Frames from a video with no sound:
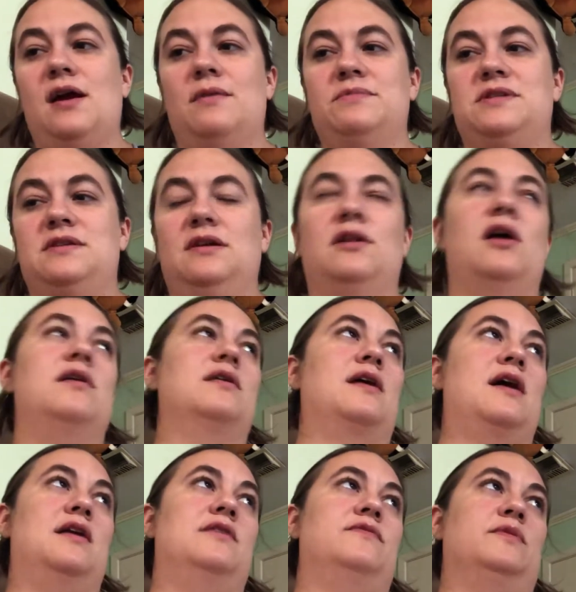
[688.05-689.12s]
I'm still at
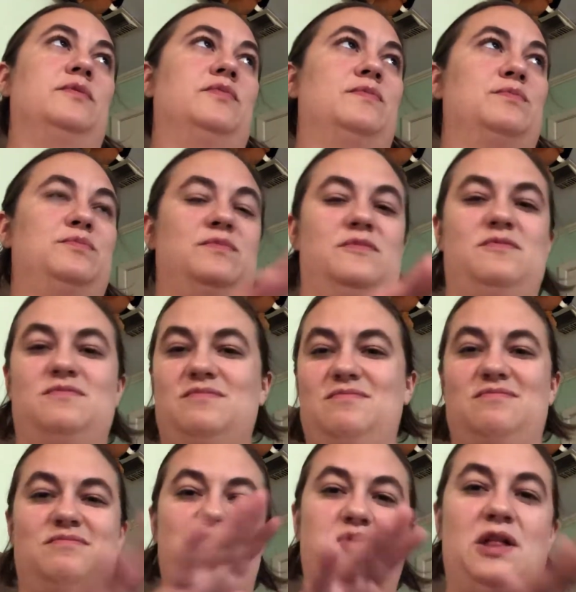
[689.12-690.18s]
kind of a
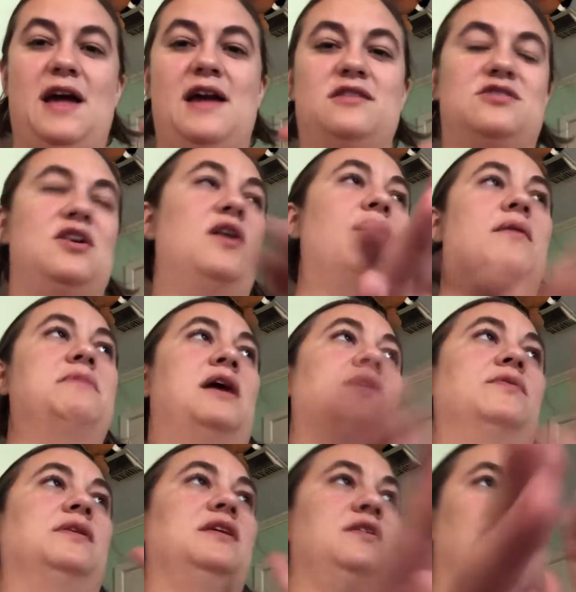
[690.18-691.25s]
plateau. I'm not
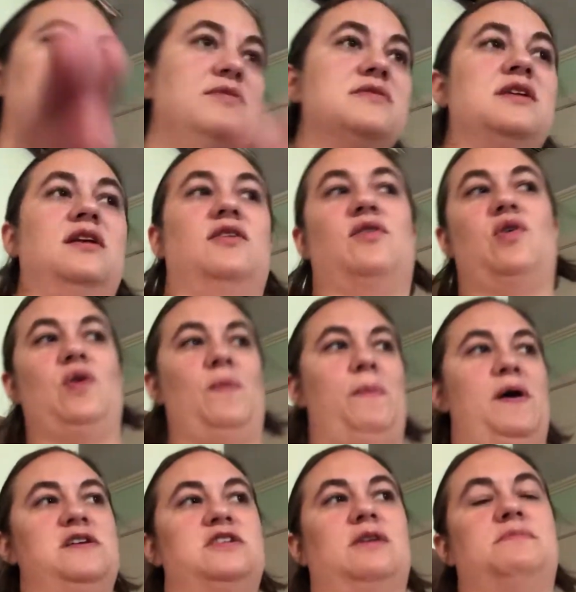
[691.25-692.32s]
really losing a whole
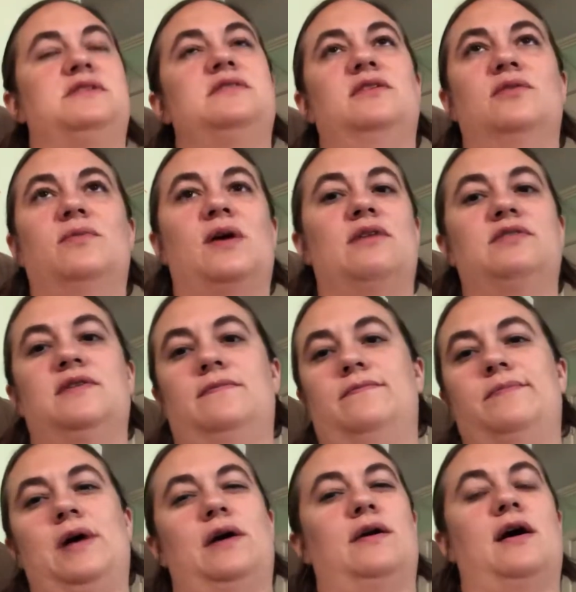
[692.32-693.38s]
bunch. I'm still around
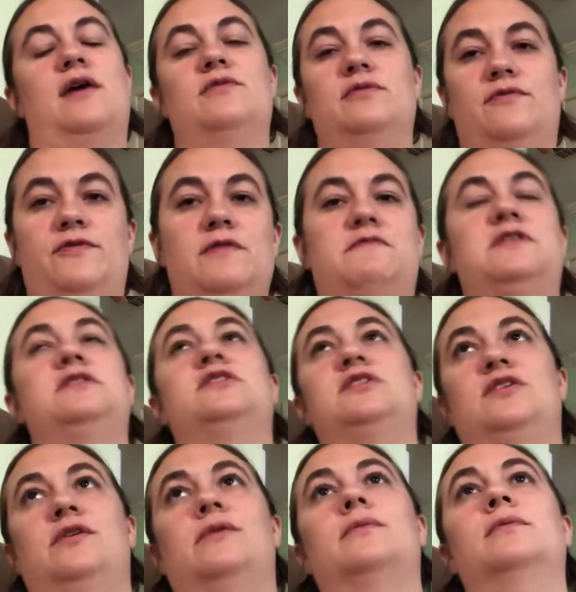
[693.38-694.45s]
about
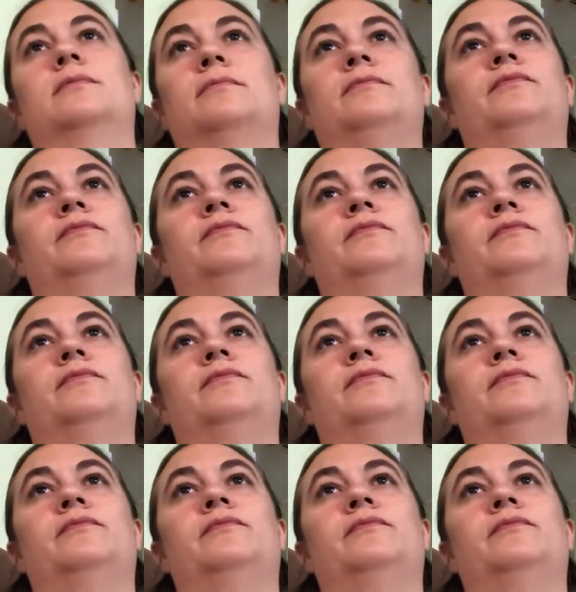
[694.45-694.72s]
152.